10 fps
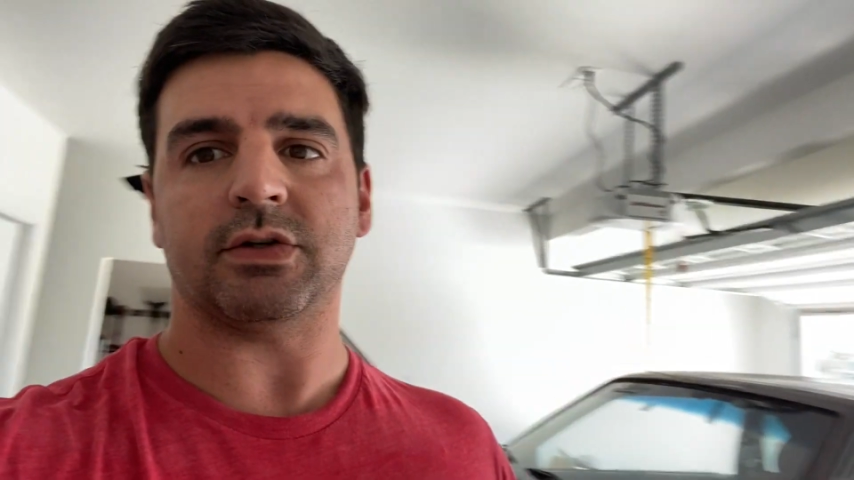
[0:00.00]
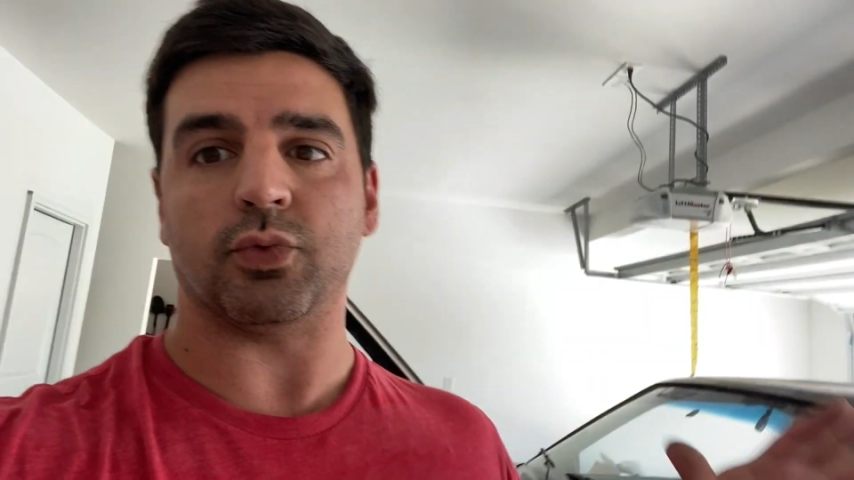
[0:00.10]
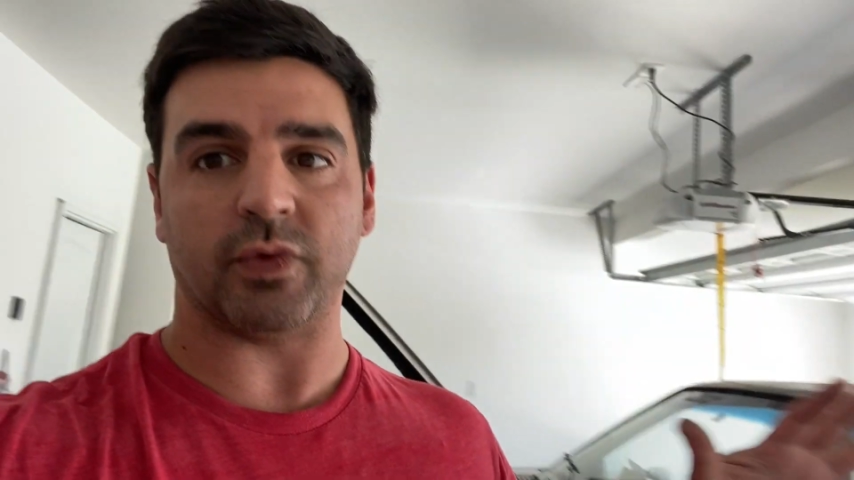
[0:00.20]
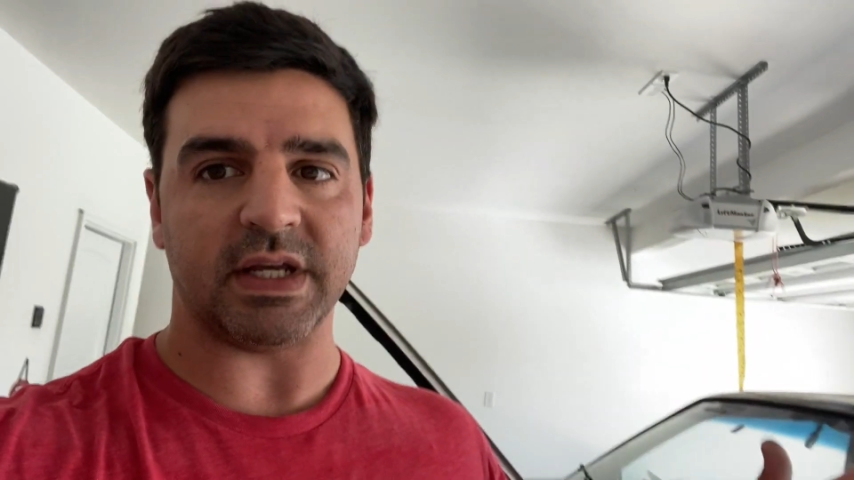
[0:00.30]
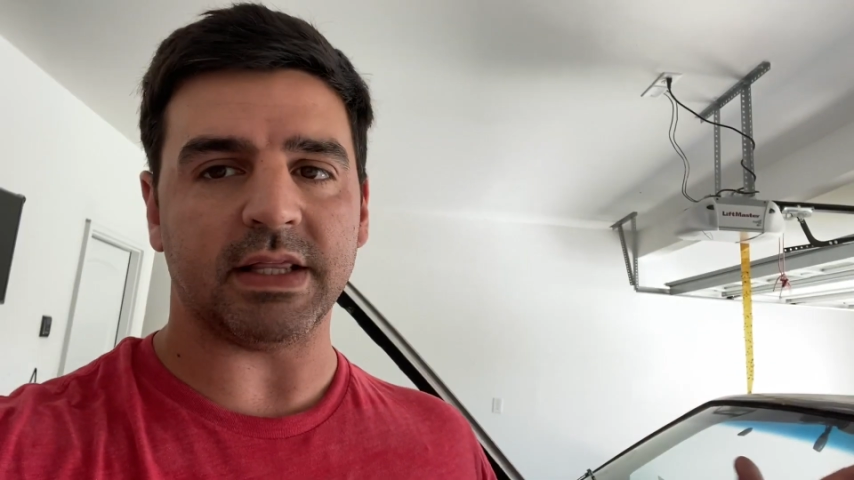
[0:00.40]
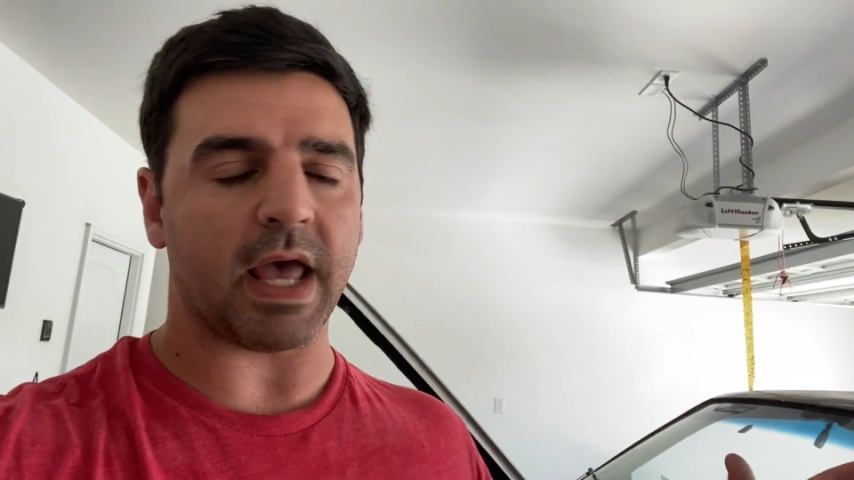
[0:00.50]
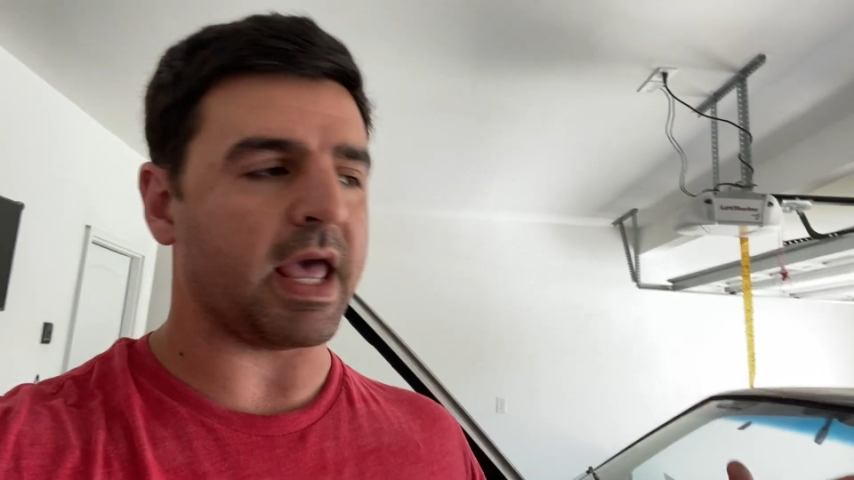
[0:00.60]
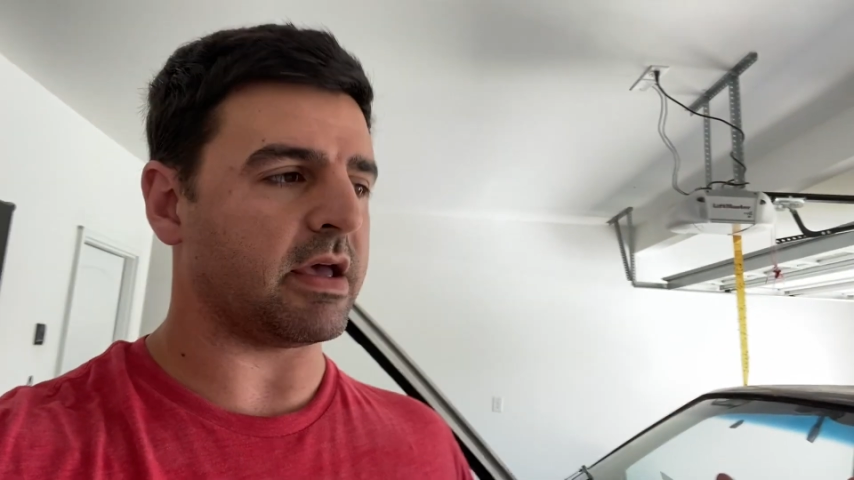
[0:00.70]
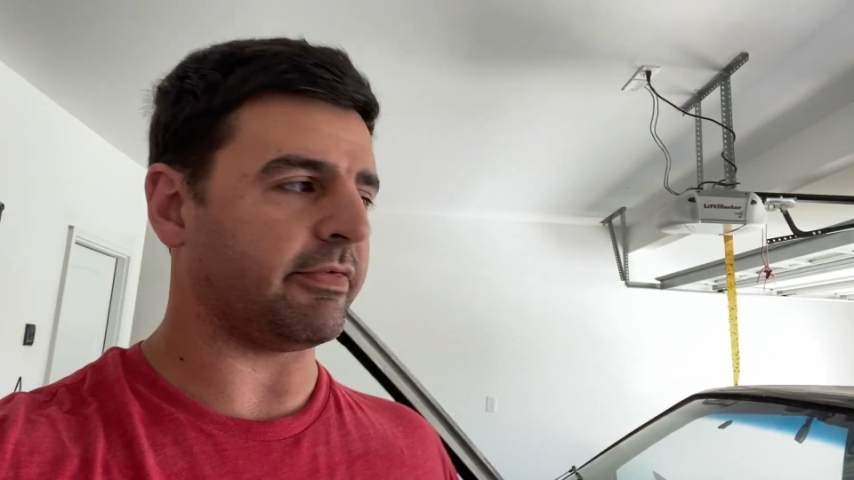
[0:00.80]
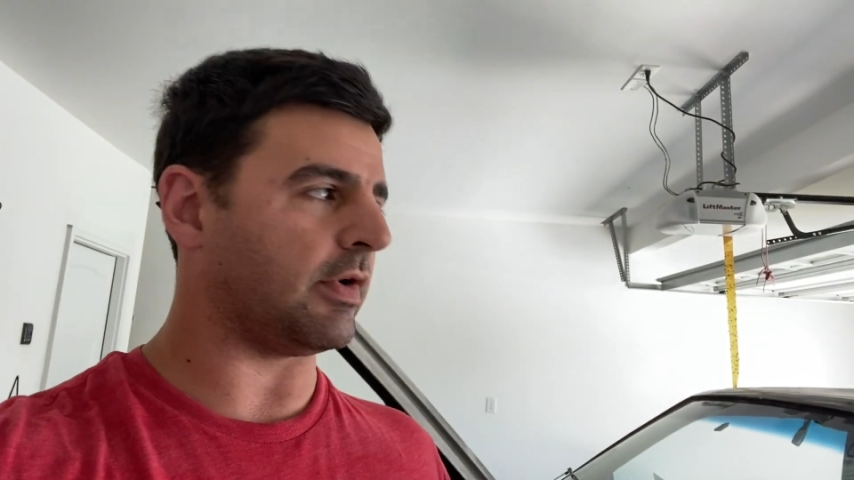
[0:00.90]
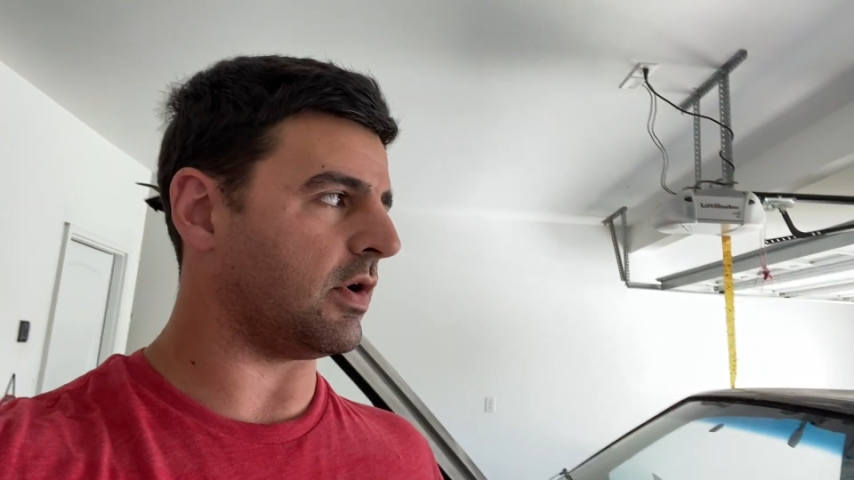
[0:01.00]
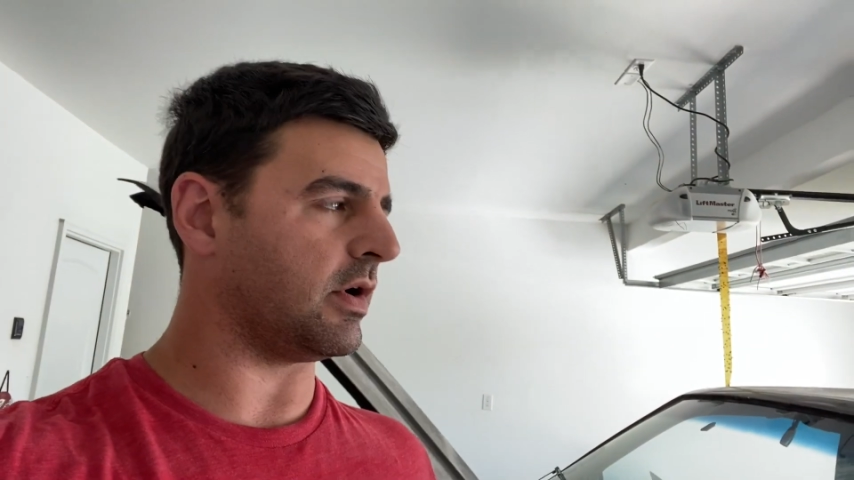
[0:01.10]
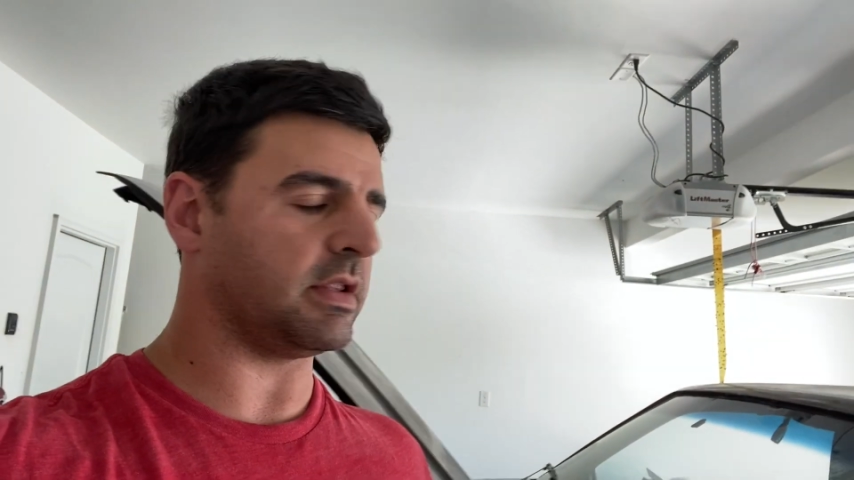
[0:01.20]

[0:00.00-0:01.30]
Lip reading: to read the AFR,